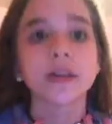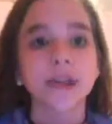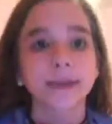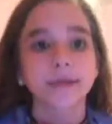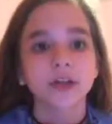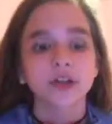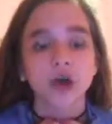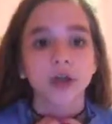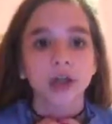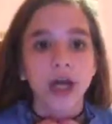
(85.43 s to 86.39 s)
the same
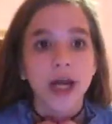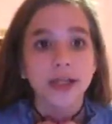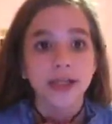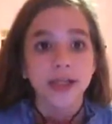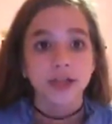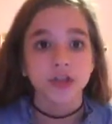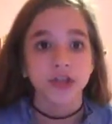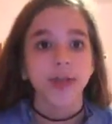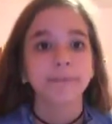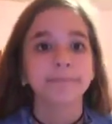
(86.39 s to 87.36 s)
choker as
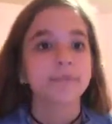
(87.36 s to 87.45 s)
yesterday.